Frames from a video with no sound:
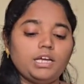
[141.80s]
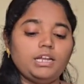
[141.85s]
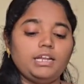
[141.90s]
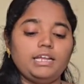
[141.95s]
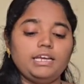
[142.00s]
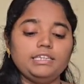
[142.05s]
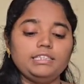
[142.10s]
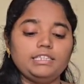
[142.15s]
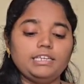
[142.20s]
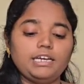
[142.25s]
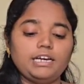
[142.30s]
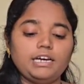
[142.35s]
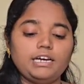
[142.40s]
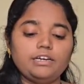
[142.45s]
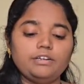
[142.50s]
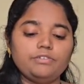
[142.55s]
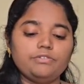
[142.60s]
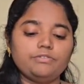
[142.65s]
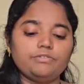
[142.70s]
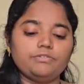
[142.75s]
like they
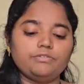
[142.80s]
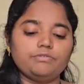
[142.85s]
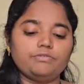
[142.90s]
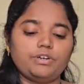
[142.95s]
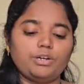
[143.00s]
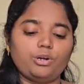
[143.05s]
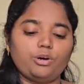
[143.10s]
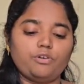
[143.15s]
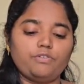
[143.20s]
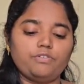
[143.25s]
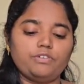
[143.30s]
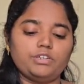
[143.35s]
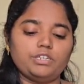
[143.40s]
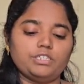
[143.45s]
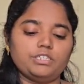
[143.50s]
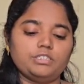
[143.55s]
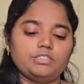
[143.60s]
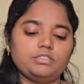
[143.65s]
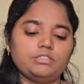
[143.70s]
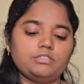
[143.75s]
are one of
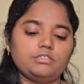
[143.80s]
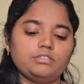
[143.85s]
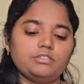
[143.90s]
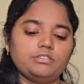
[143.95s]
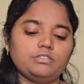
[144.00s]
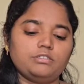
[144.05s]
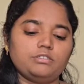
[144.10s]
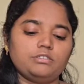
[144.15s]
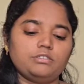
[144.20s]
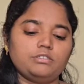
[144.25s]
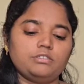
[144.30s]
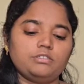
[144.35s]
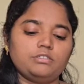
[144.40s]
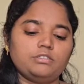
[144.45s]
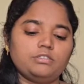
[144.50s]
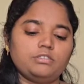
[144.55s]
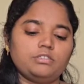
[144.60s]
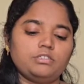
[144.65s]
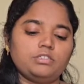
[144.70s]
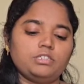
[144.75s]
us.
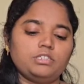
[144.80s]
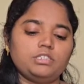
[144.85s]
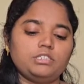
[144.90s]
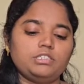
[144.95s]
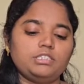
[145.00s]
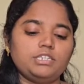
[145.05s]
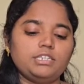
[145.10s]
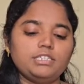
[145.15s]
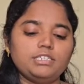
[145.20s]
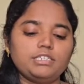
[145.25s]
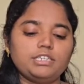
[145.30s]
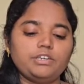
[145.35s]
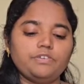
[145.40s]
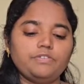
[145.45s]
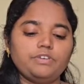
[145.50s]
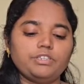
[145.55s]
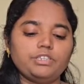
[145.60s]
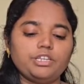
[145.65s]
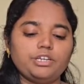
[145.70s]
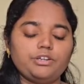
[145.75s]
Just
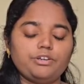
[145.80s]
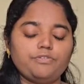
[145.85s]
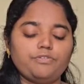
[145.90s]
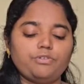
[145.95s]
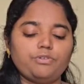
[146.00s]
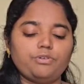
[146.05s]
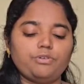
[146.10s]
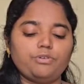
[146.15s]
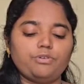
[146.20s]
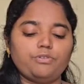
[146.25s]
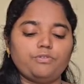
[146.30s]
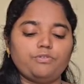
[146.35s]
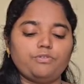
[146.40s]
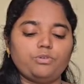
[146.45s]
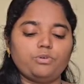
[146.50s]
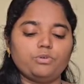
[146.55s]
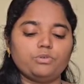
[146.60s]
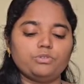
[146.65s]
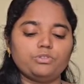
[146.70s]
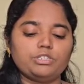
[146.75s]
giving their
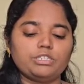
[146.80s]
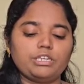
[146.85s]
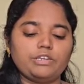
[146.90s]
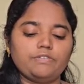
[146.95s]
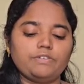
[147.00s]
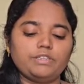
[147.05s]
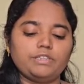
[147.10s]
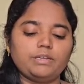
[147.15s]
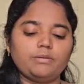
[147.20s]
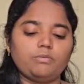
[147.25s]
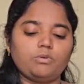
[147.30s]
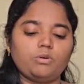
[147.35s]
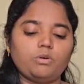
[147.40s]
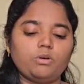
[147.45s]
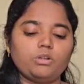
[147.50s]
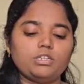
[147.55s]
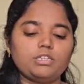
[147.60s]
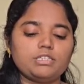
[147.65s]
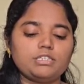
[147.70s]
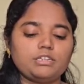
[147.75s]
phones, giving them
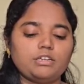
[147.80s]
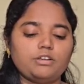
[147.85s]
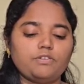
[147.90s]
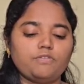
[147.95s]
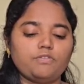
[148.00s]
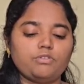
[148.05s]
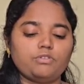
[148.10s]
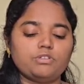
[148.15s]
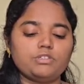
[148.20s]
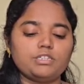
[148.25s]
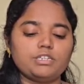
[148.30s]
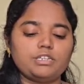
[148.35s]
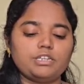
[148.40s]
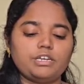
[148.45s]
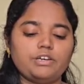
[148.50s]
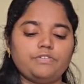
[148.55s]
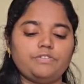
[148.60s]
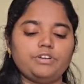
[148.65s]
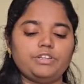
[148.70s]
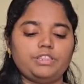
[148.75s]
all the cell phones and
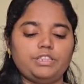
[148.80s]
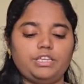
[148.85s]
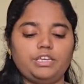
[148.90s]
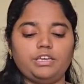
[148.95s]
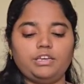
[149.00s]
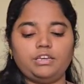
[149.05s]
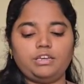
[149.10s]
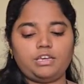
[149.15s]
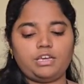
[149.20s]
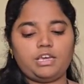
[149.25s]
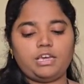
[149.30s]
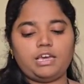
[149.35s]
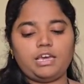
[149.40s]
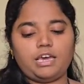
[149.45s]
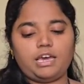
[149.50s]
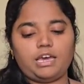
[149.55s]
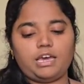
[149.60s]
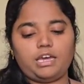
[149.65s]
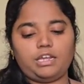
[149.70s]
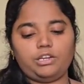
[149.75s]
everything,
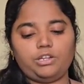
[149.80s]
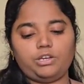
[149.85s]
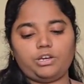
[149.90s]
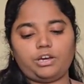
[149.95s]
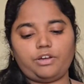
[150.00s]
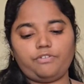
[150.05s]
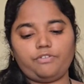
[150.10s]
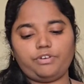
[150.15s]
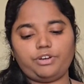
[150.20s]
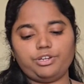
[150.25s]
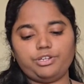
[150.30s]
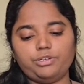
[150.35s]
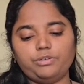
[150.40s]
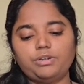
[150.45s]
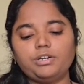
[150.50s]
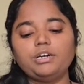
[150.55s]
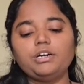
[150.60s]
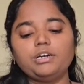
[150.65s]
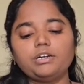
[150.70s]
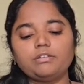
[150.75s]
and for
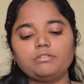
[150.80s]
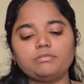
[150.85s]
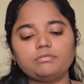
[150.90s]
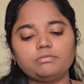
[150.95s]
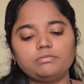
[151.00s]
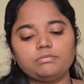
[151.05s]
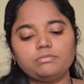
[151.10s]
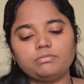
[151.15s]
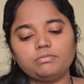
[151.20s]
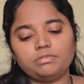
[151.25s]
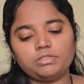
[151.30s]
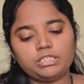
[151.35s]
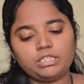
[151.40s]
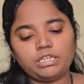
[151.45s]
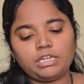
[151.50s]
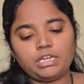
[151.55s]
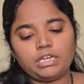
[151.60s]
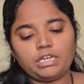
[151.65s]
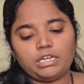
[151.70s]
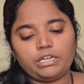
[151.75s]
your
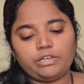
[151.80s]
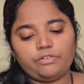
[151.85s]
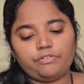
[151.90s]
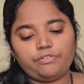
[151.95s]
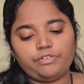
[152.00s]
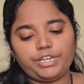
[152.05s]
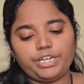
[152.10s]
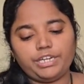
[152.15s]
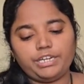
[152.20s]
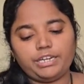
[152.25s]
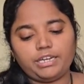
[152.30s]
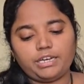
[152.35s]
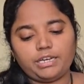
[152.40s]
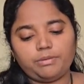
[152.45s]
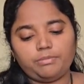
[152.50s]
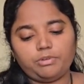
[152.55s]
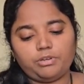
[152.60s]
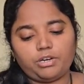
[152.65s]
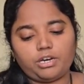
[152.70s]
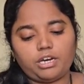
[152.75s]
free
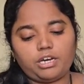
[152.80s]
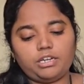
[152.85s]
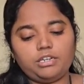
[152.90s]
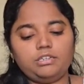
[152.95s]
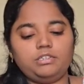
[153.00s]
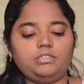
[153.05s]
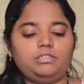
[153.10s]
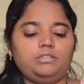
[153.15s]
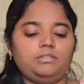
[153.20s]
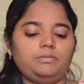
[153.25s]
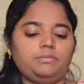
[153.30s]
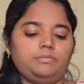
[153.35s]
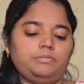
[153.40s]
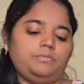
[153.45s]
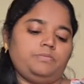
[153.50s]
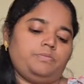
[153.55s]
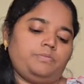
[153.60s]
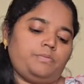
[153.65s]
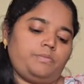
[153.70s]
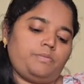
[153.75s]
time you are
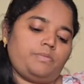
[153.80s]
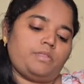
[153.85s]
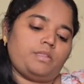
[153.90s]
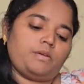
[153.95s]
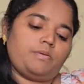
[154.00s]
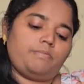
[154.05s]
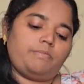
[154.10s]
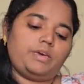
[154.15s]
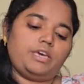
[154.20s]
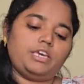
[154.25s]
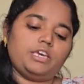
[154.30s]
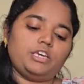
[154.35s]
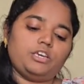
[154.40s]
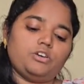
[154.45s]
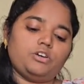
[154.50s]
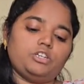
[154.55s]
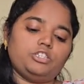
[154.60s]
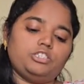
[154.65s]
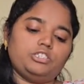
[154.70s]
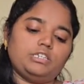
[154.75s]
making
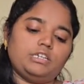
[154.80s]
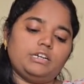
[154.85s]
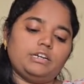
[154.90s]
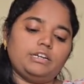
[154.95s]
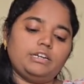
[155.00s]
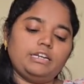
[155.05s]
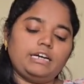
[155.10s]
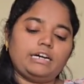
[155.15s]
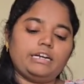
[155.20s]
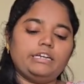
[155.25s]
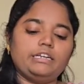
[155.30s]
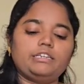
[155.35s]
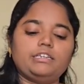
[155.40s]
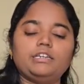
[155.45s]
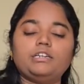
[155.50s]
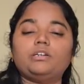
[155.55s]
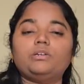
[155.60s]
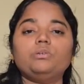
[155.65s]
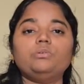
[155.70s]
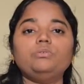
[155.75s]
your children
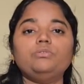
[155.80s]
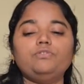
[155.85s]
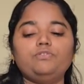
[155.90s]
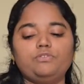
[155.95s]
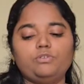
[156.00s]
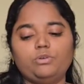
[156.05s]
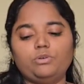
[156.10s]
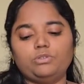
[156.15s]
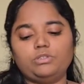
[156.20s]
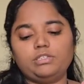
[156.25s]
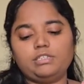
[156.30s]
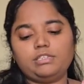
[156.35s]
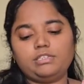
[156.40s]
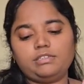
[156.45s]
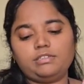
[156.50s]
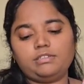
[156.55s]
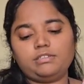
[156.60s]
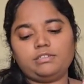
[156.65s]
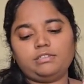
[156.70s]
addicted to phones.